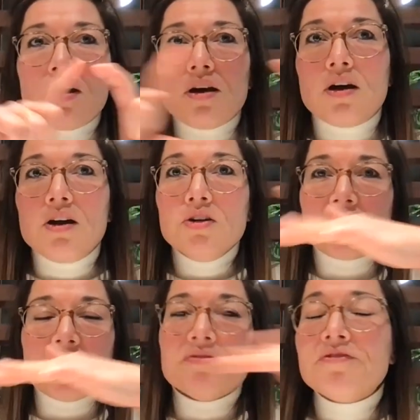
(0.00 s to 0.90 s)
uh,
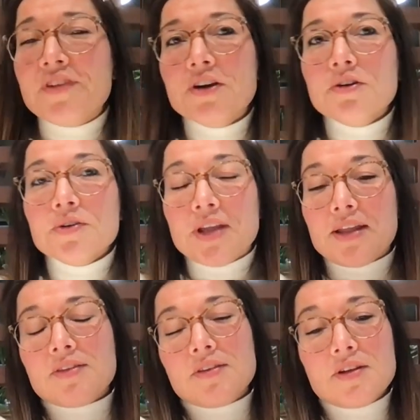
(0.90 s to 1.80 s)
look and feel
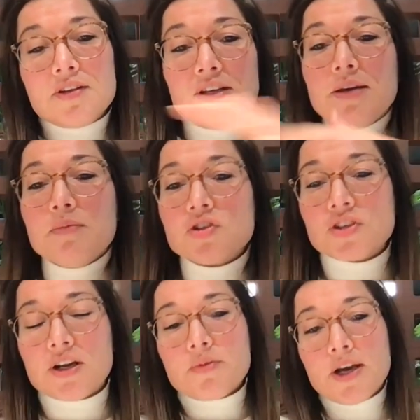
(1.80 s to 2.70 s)
that the, the image
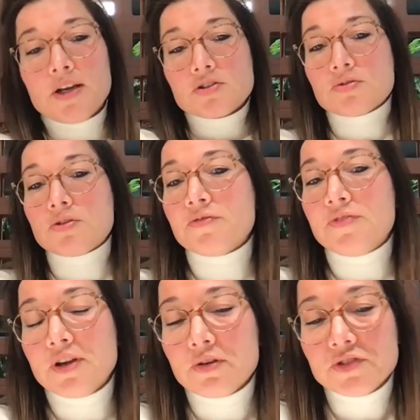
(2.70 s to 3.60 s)
generators or the
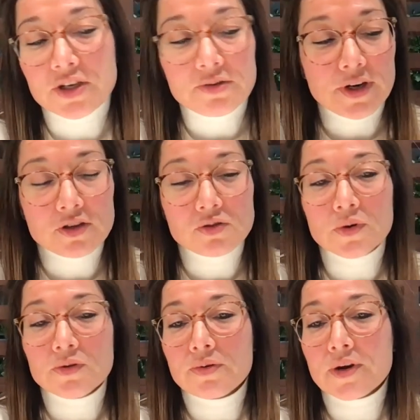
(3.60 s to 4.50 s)
video generators
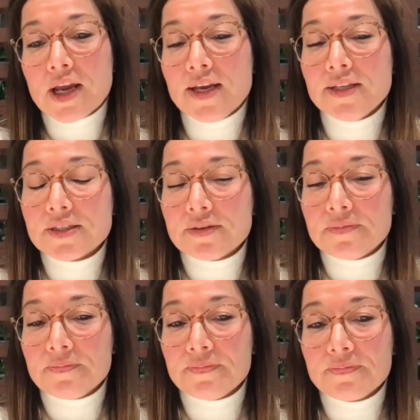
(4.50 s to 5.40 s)
will create.
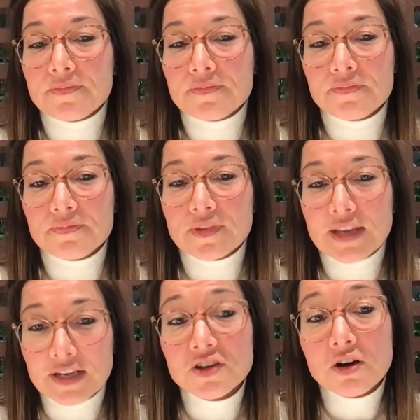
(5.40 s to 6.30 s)

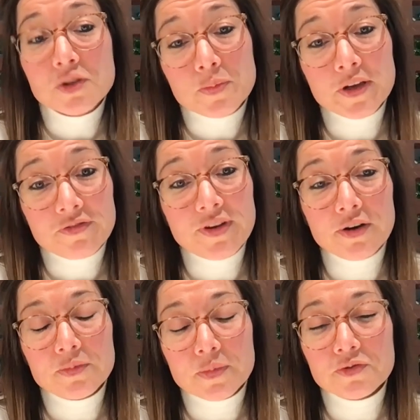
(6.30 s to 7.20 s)
That's going to be the
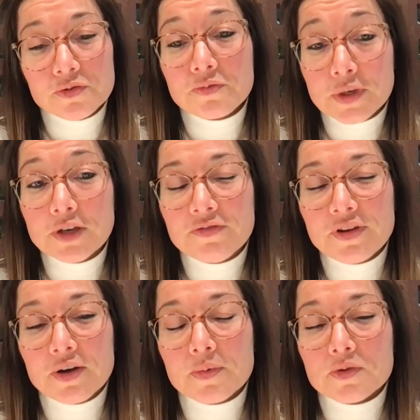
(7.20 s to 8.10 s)
valuable, real
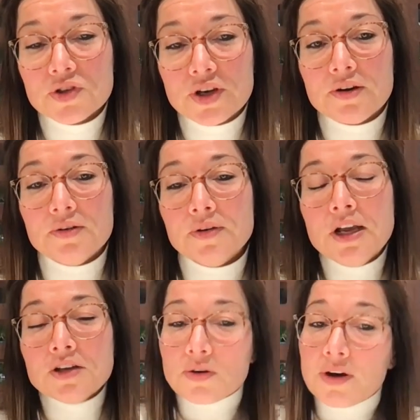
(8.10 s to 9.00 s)
valuable skill.
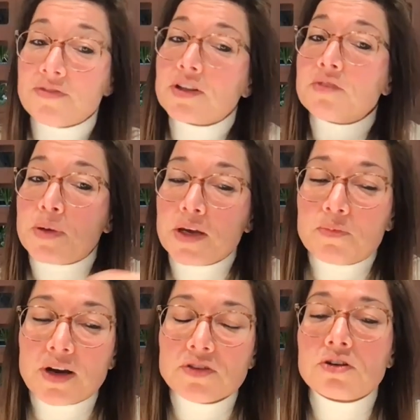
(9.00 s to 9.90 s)
So I think the
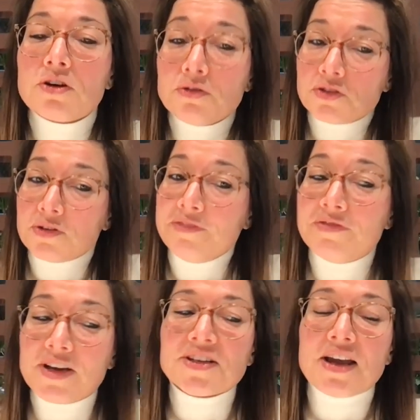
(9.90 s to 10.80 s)
big brands are going to
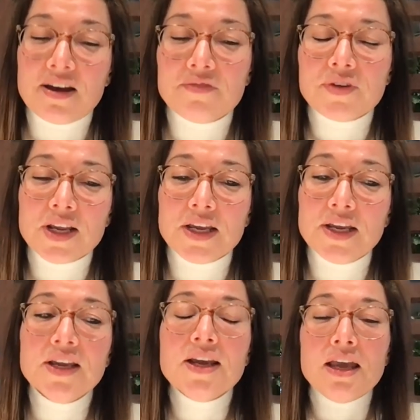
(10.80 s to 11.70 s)
invest
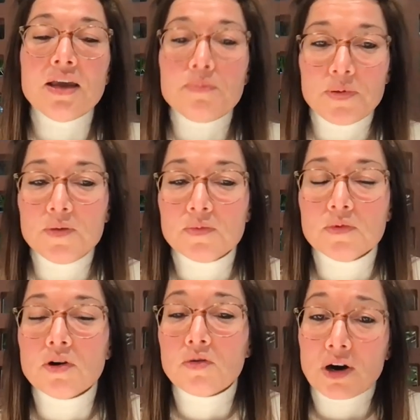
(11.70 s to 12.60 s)
heavily in
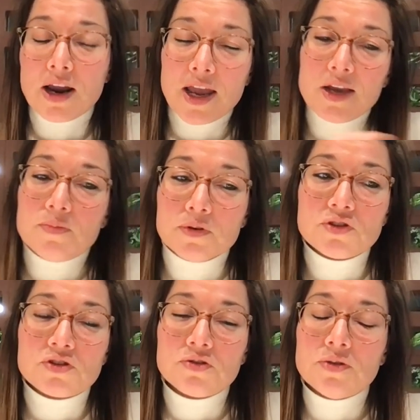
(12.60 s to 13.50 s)
people who are able
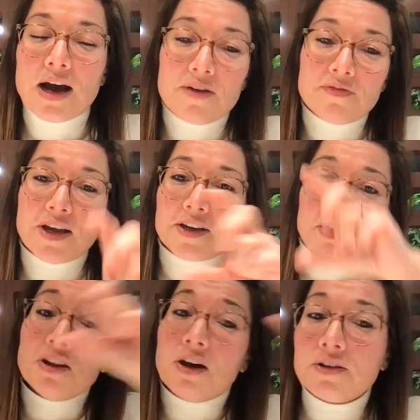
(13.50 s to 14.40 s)
to have like
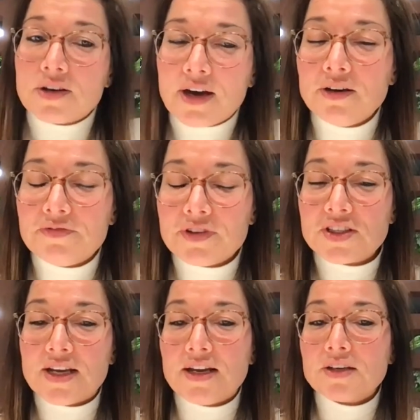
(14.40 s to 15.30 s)
another kind of
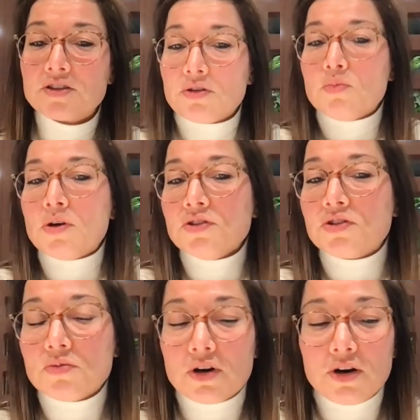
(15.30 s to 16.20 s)
aesthetic. So the
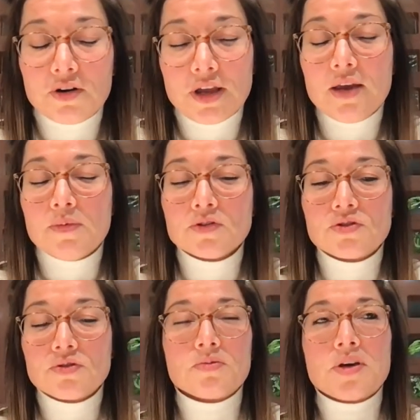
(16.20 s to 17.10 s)
ones who are able
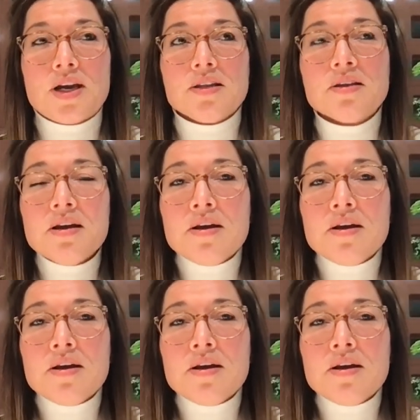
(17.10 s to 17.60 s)
to create